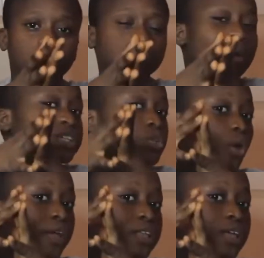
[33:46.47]
So I
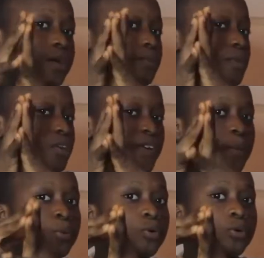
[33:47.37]
store in a
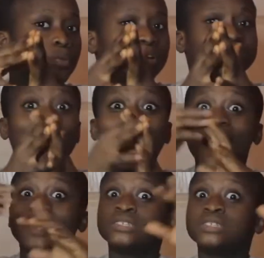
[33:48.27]
variable which
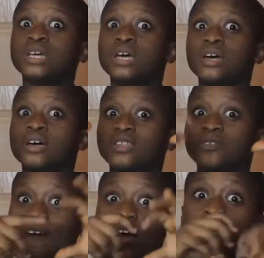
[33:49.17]
has
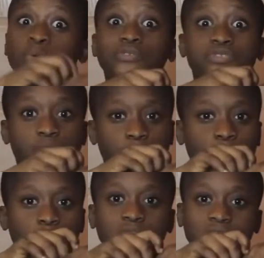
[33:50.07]
the value of
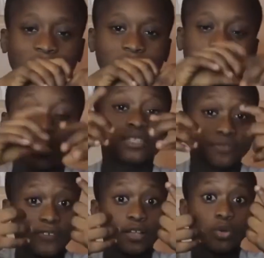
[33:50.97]
0, which has like
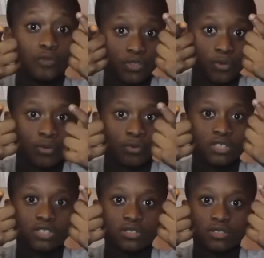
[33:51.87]
the value of 0.
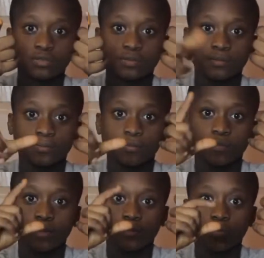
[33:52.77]
It's
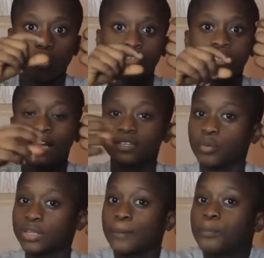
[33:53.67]
because that
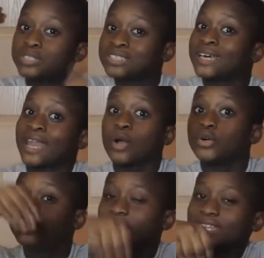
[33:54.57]
what I'm putting inside that
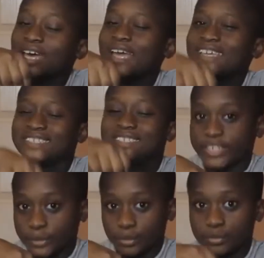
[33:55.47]
container is
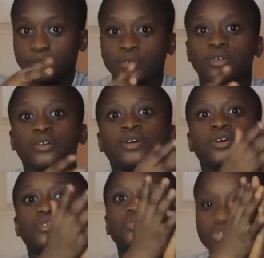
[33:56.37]
0.
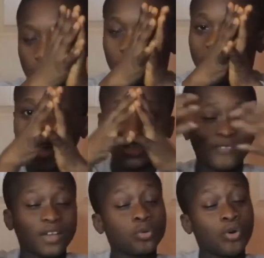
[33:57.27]
So we have
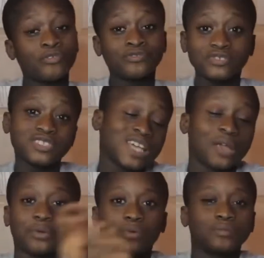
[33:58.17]
the value of
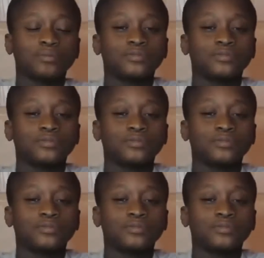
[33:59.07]
0.